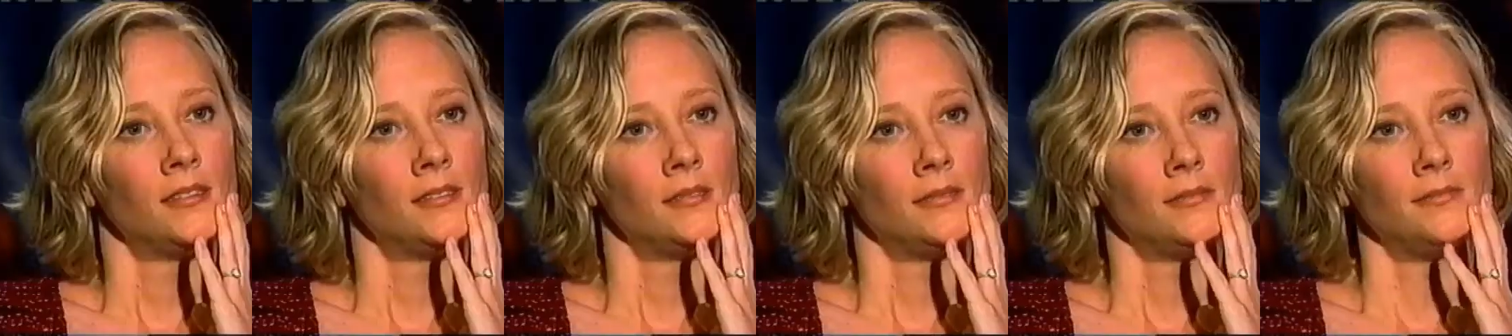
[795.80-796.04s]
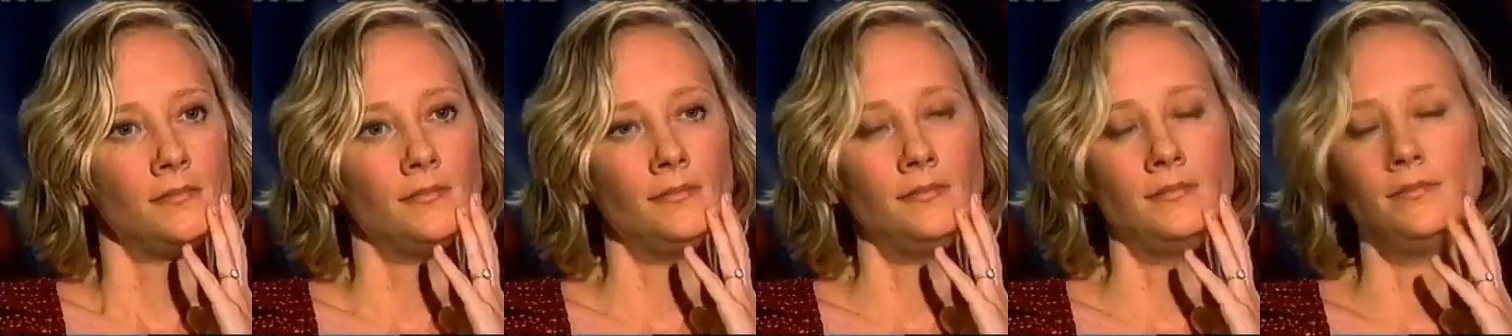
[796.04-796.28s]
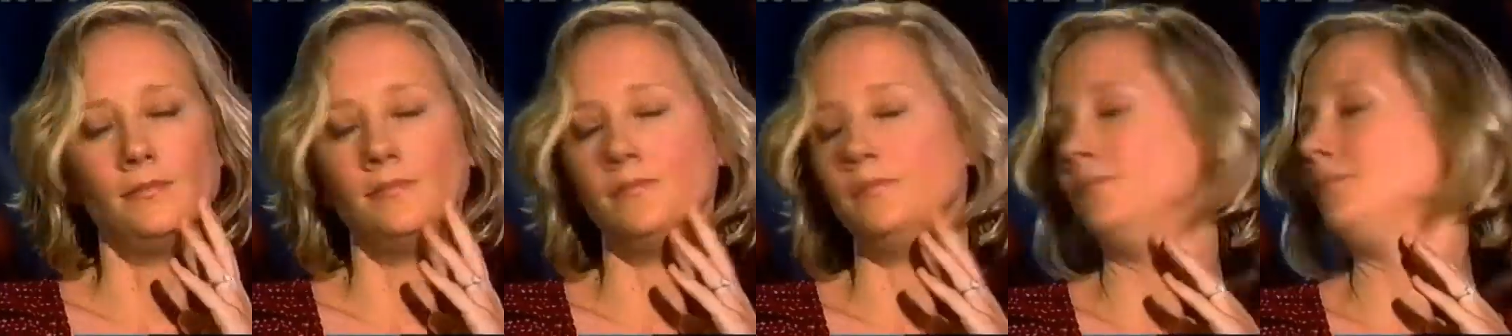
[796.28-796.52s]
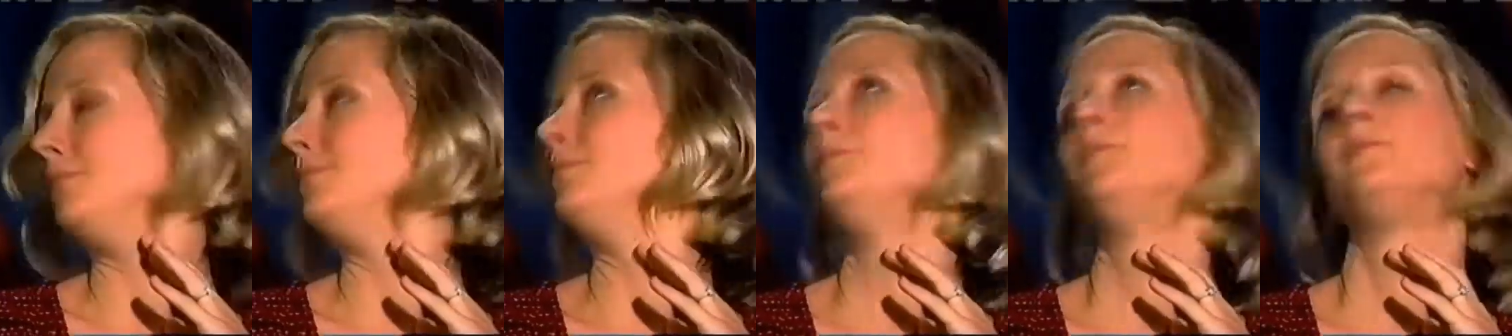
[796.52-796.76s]
what did you
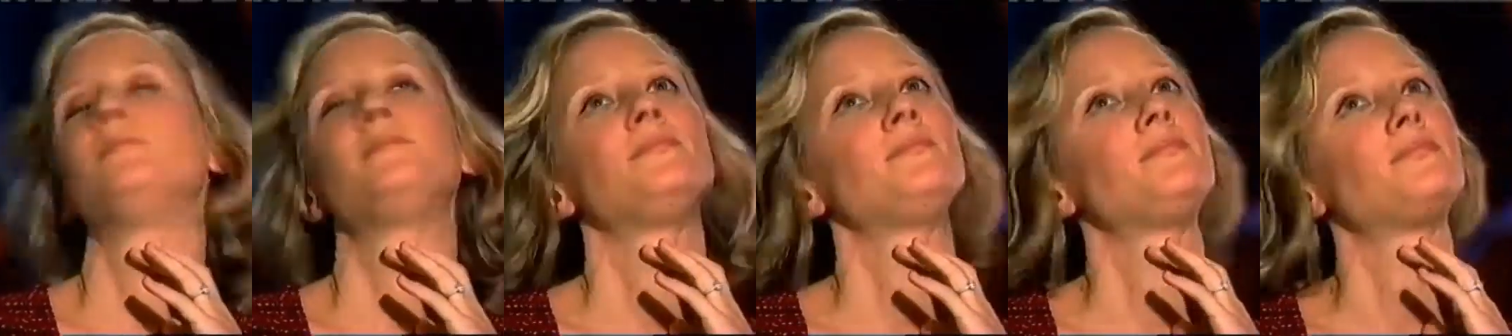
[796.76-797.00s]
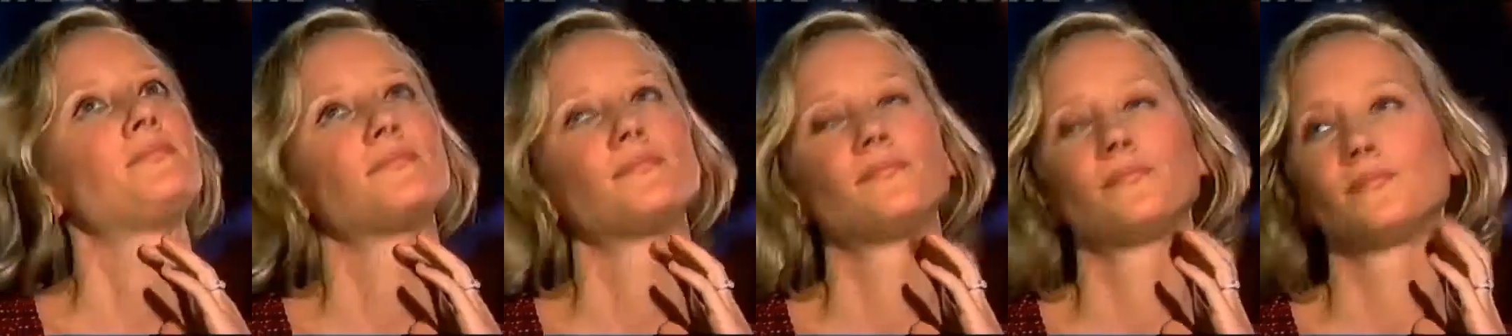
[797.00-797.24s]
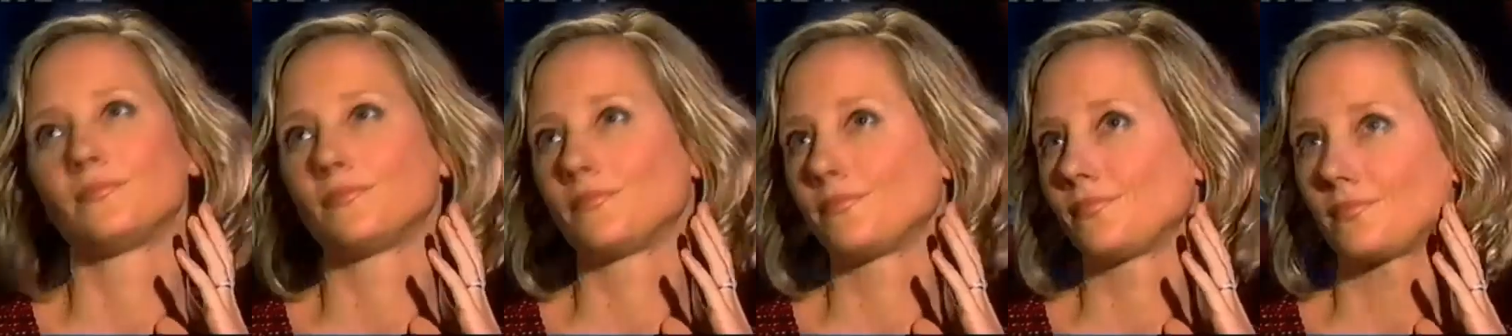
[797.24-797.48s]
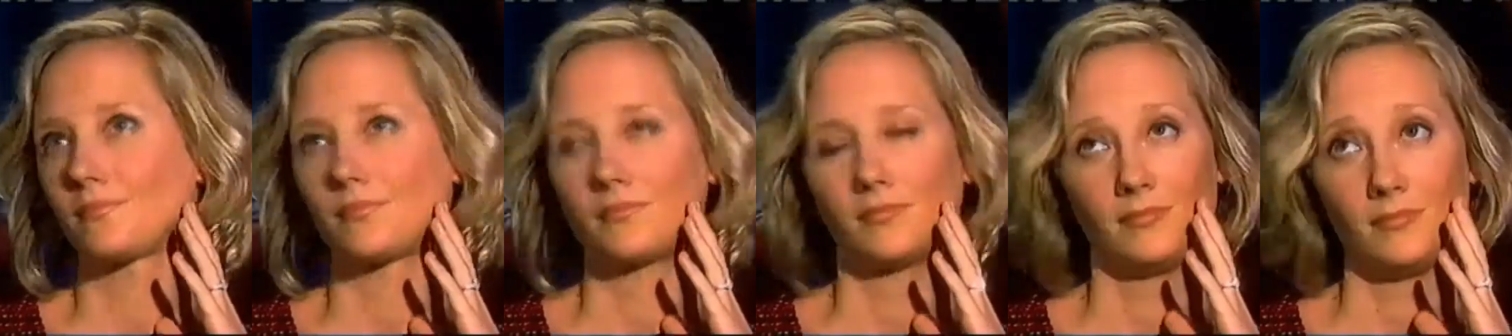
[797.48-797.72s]
see in yourself?
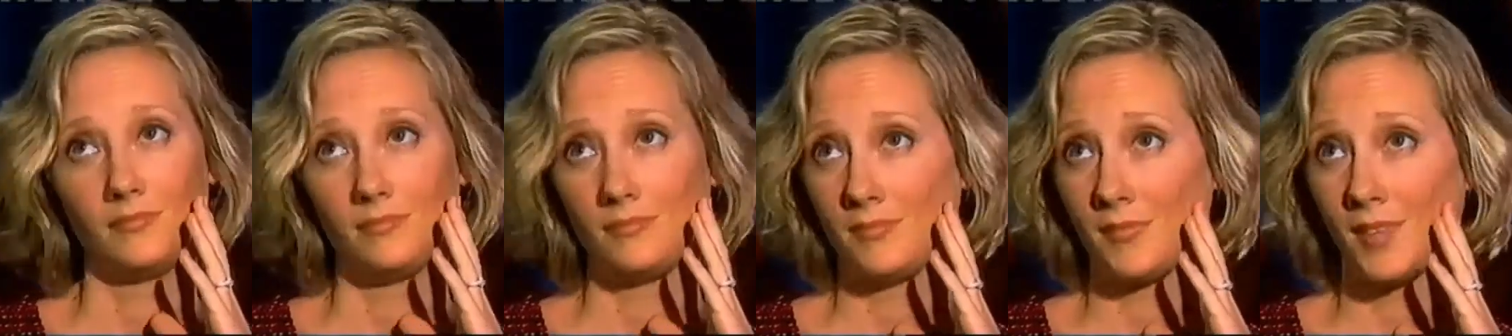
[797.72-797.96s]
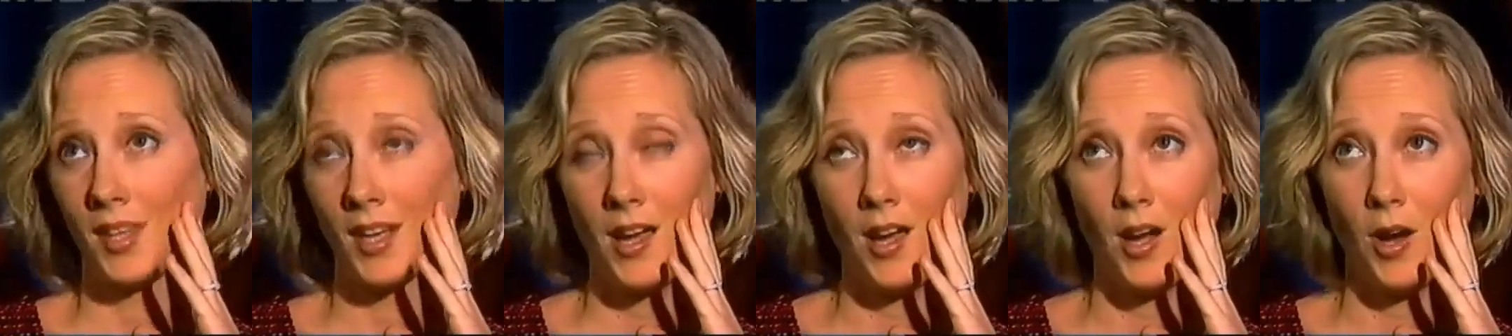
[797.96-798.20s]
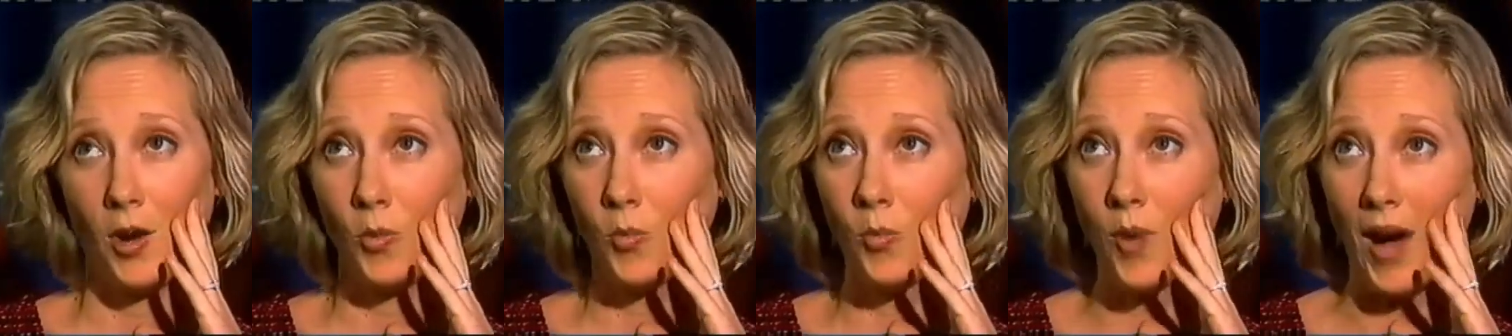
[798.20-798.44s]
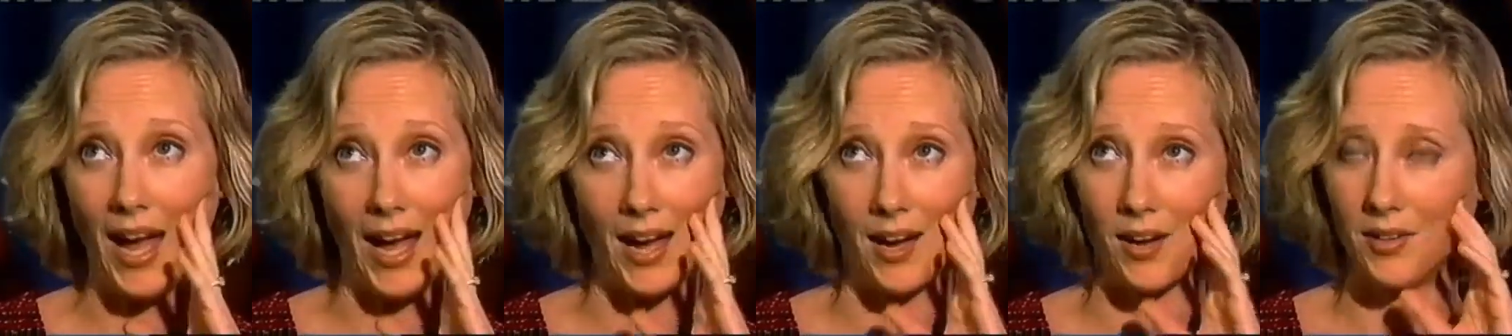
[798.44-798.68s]

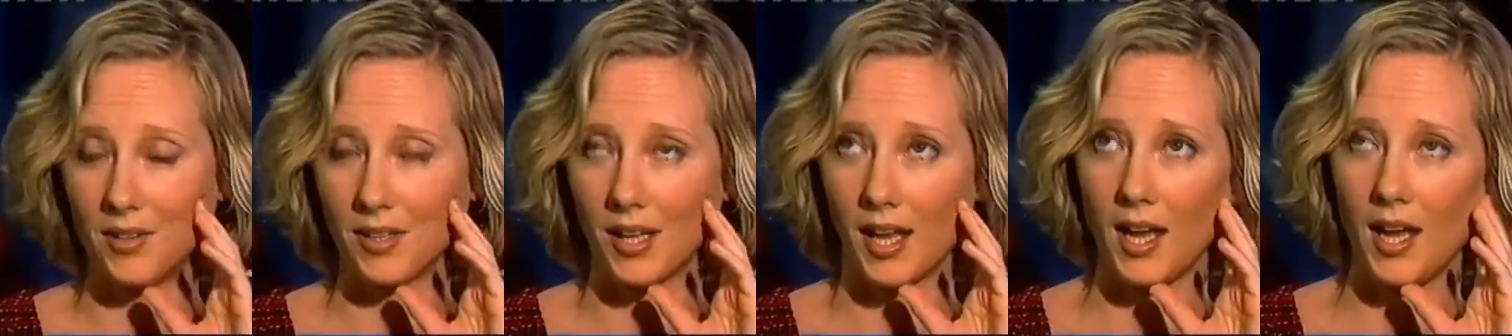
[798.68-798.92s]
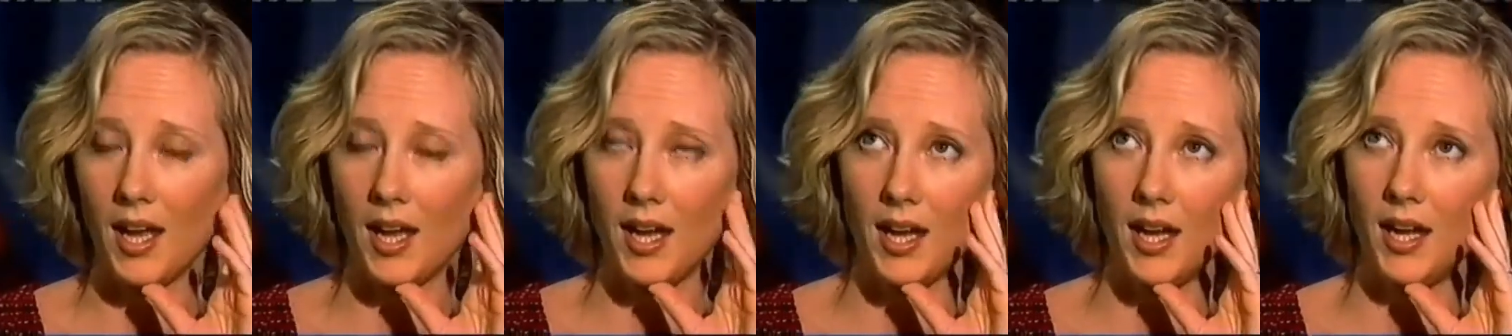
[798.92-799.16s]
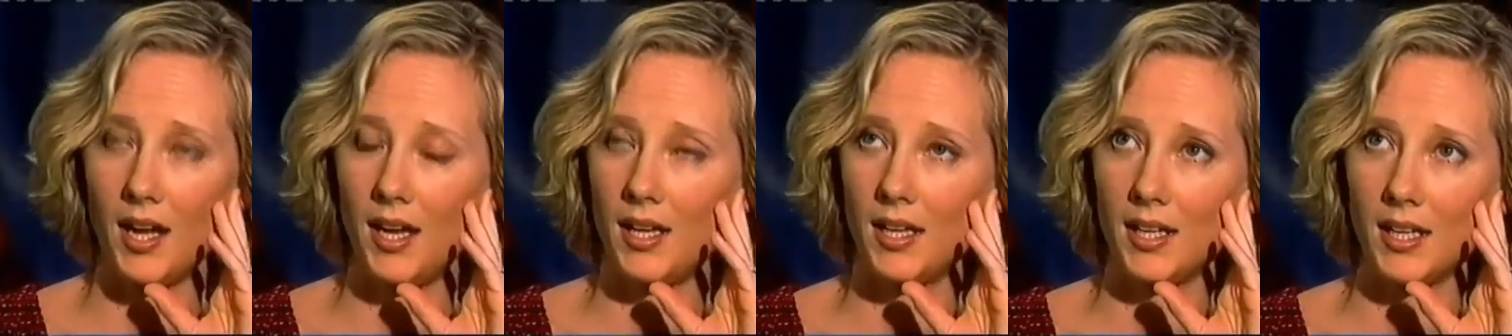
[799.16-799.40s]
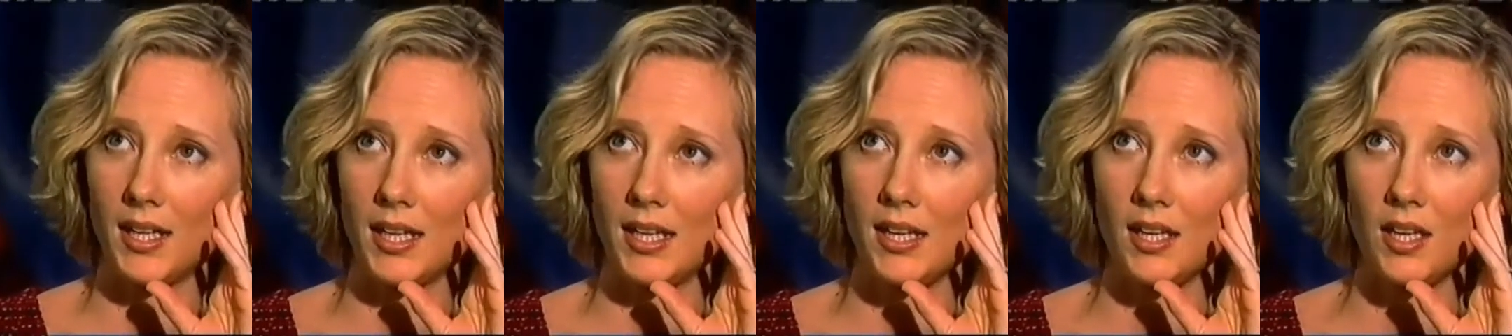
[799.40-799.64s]
Wow.
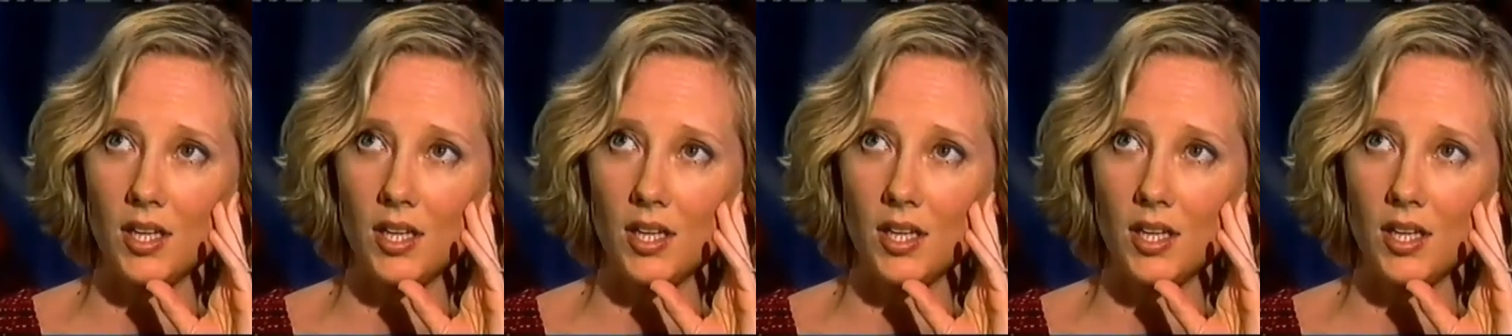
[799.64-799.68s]
Uh,